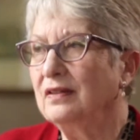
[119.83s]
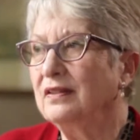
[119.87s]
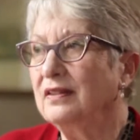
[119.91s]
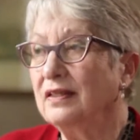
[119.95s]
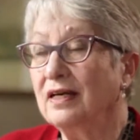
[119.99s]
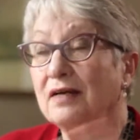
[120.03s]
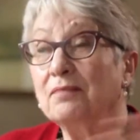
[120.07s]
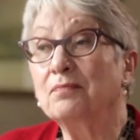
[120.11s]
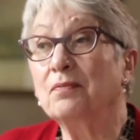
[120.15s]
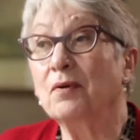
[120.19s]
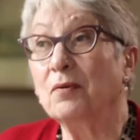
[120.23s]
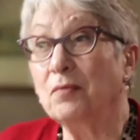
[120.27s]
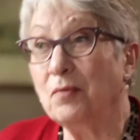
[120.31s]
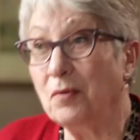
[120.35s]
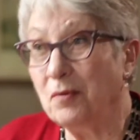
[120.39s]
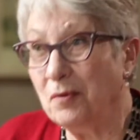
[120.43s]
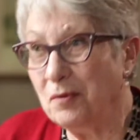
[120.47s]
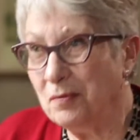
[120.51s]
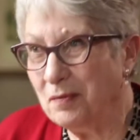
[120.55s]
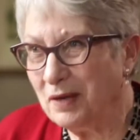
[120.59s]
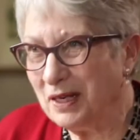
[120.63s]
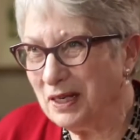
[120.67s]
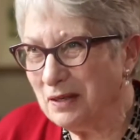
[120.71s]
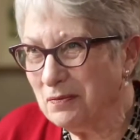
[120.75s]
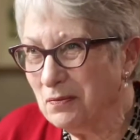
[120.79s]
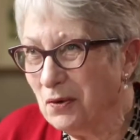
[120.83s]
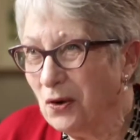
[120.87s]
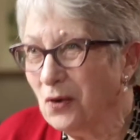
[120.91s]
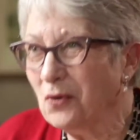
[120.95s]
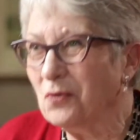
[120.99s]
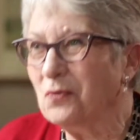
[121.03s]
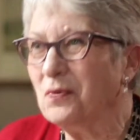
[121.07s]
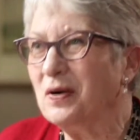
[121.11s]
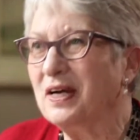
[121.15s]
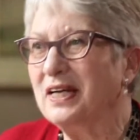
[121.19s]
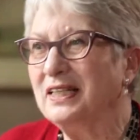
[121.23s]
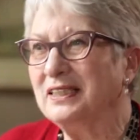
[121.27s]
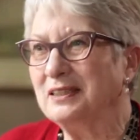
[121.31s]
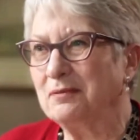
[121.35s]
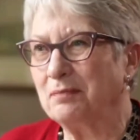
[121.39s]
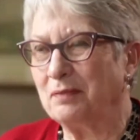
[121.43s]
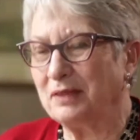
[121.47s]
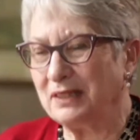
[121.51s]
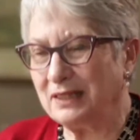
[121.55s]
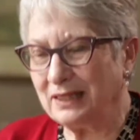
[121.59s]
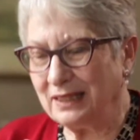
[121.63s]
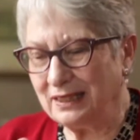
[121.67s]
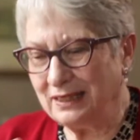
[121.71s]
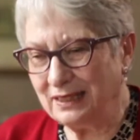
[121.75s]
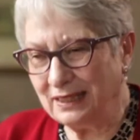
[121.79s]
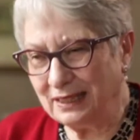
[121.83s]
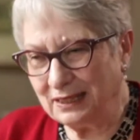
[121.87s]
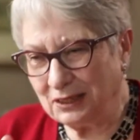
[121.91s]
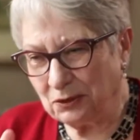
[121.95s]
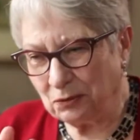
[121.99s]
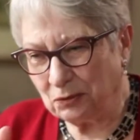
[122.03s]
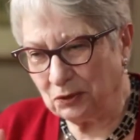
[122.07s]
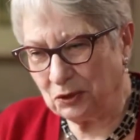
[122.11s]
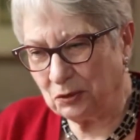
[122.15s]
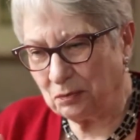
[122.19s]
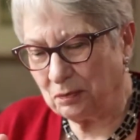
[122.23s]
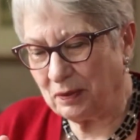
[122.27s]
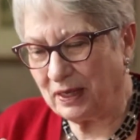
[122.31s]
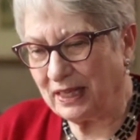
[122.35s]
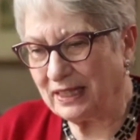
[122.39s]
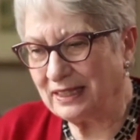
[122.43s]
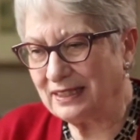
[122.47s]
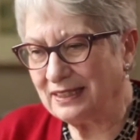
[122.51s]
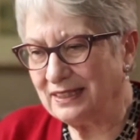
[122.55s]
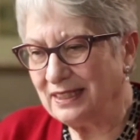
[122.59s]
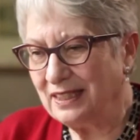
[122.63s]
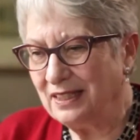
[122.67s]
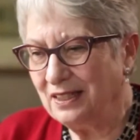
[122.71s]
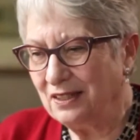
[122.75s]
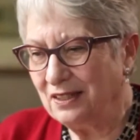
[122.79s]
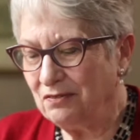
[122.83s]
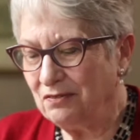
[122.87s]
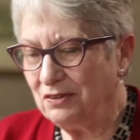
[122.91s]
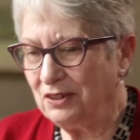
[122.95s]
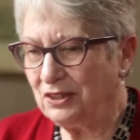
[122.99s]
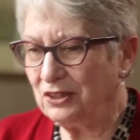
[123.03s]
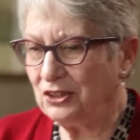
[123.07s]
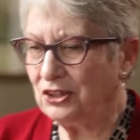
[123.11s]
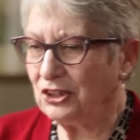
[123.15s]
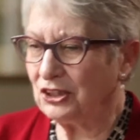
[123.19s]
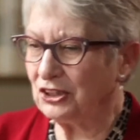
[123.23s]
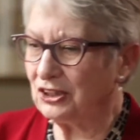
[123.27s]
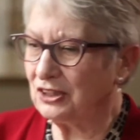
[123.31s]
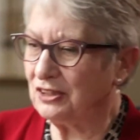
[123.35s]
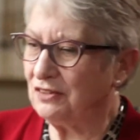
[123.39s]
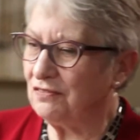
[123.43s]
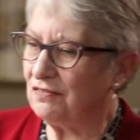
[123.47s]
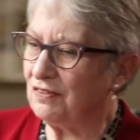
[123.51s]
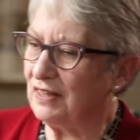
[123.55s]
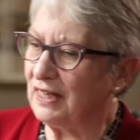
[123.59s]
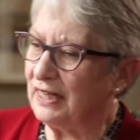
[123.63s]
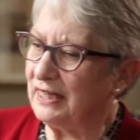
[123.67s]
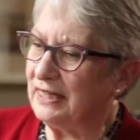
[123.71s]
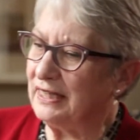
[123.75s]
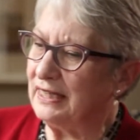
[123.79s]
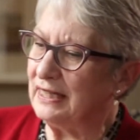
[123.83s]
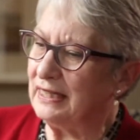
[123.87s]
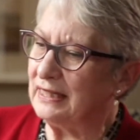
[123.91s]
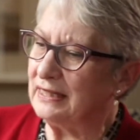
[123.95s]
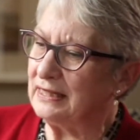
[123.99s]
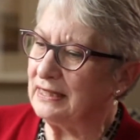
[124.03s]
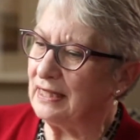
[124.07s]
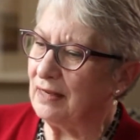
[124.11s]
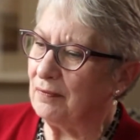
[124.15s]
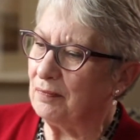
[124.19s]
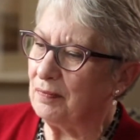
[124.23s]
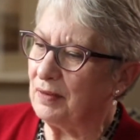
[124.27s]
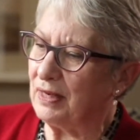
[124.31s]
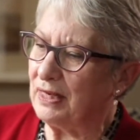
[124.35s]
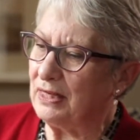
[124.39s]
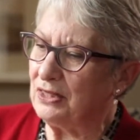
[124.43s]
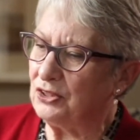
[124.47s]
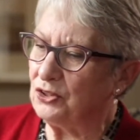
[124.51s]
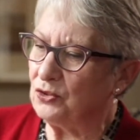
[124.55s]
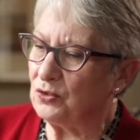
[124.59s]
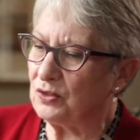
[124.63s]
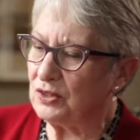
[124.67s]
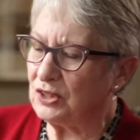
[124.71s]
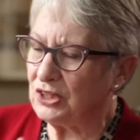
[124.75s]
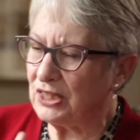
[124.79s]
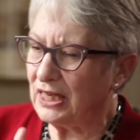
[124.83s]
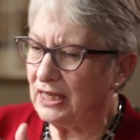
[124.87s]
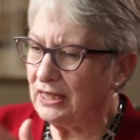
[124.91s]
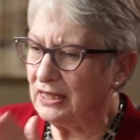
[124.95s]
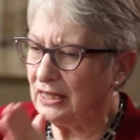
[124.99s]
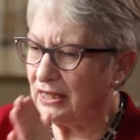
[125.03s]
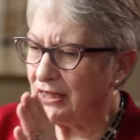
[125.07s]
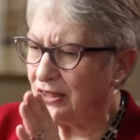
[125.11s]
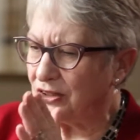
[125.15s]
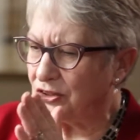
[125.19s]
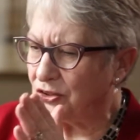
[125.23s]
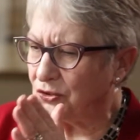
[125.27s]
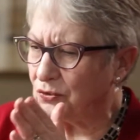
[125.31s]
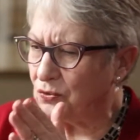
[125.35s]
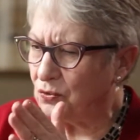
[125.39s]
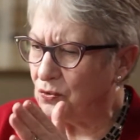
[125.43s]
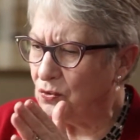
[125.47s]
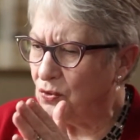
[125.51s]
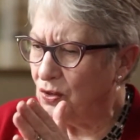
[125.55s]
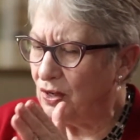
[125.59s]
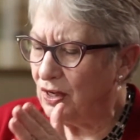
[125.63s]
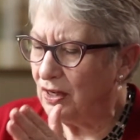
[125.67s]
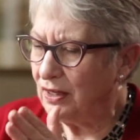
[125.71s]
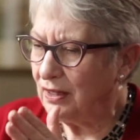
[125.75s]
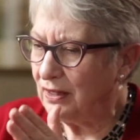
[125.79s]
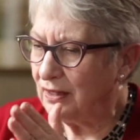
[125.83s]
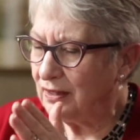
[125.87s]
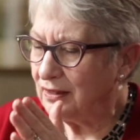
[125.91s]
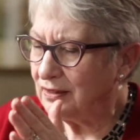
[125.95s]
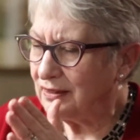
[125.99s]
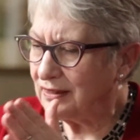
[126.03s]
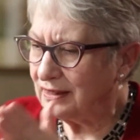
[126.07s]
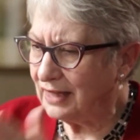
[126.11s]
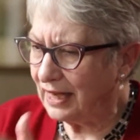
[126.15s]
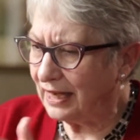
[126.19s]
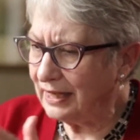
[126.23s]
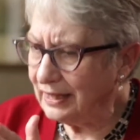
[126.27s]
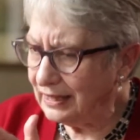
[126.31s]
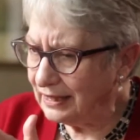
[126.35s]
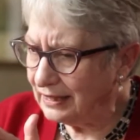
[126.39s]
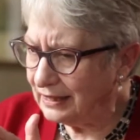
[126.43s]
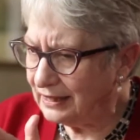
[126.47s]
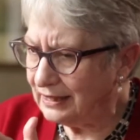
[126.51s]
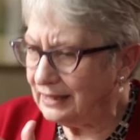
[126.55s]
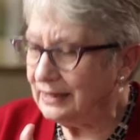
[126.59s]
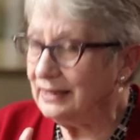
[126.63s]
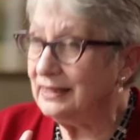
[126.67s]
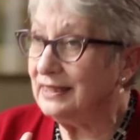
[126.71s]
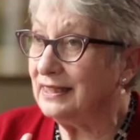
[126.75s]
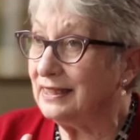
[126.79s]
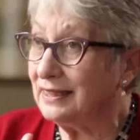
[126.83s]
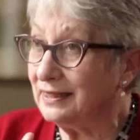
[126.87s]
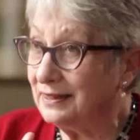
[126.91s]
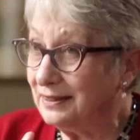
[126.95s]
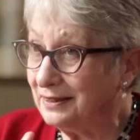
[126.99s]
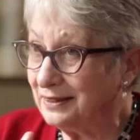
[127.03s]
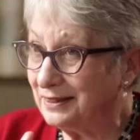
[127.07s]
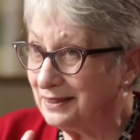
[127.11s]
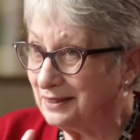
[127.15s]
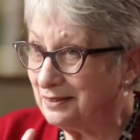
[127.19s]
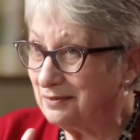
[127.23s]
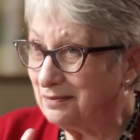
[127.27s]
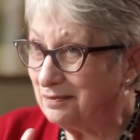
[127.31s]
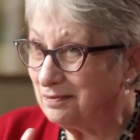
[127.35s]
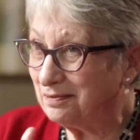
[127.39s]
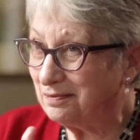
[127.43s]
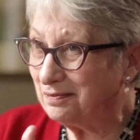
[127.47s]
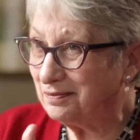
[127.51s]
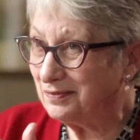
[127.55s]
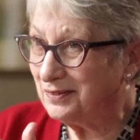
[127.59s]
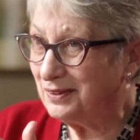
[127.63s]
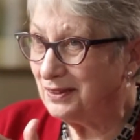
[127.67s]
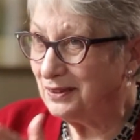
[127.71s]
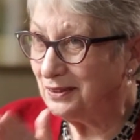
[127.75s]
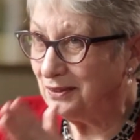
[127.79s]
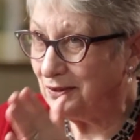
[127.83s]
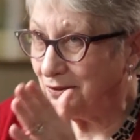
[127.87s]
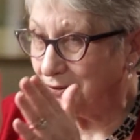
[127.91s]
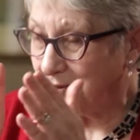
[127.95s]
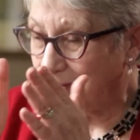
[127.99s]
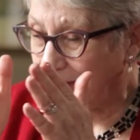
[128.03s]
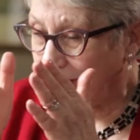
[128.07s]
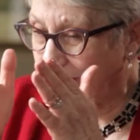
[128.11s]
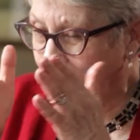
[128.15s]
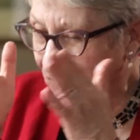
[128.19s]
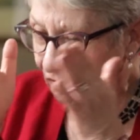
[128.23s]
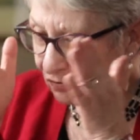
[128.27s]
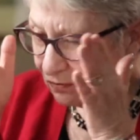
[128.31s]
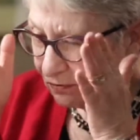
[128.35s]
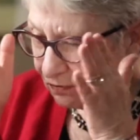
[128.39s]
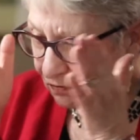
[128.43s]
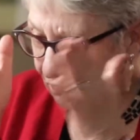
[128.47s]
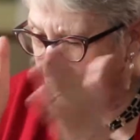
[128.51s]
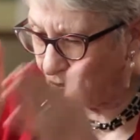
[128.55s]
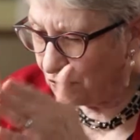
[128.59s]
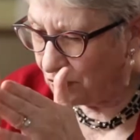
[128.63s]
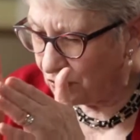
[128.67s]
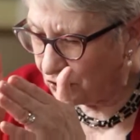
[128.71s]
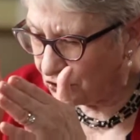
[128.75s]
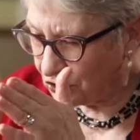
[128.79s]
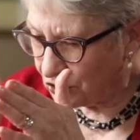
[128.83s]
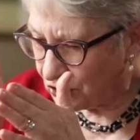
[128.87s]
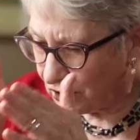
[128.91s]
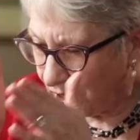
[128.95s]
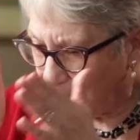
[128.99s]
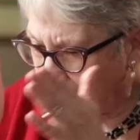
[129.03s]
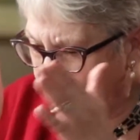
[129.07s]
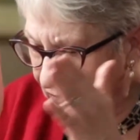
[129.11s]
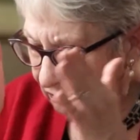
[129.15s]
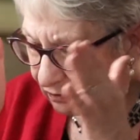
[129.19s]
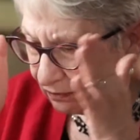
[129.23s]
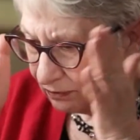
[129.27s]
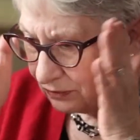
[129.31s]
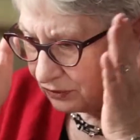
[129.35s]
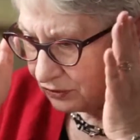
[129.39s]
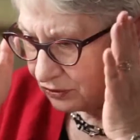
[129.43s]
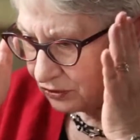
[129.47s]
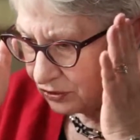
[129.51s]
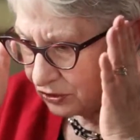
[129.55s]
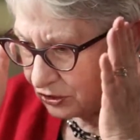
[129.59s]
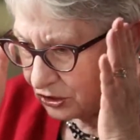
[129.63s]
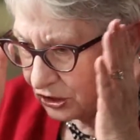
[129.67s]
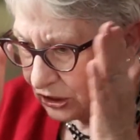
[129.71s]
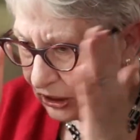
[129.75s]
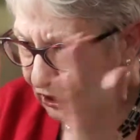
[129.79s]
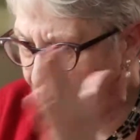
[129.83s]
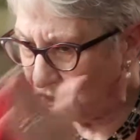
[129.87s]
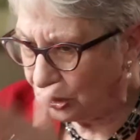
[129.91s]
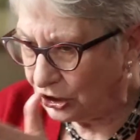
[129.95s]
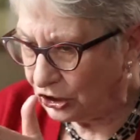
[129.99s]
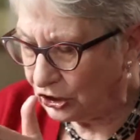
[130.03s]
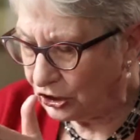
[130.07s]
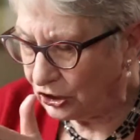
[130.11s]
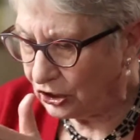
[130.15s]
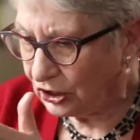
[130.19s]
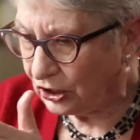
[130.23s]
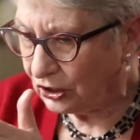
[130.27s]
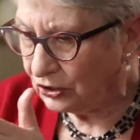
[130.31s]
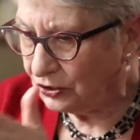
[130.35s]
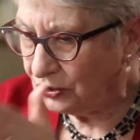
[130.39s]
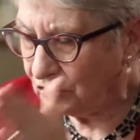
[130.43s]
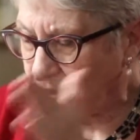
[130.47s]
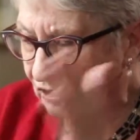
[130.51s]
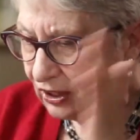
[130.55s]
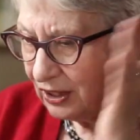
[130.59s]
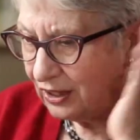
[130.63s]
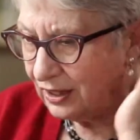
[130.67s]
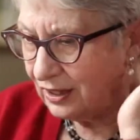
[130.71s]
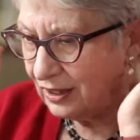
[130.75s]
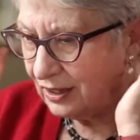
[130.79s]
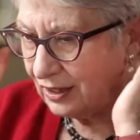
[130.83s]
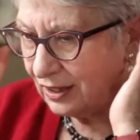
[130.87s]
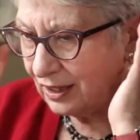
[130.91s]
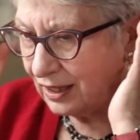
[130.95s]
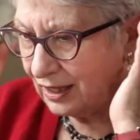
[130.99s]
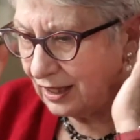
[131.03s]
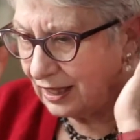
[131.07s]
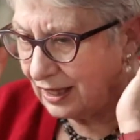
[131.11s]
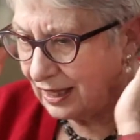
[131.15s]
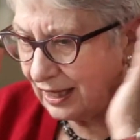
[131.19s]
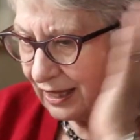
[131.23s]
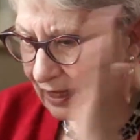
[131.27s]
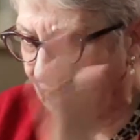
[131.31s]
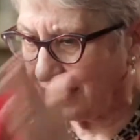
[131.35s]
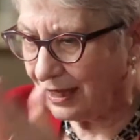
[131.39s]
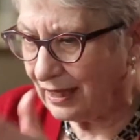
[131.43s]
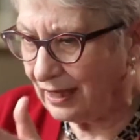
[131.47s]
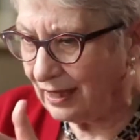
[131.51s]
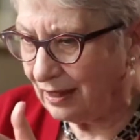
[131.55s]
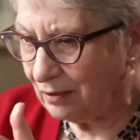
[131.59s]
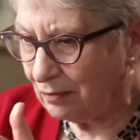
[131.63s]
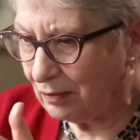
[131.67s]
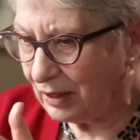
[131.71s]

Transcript: There are probably many more ways, but in this respect, we are just dividing it up into attending to tiny details. You can focus down, your attention goes like in a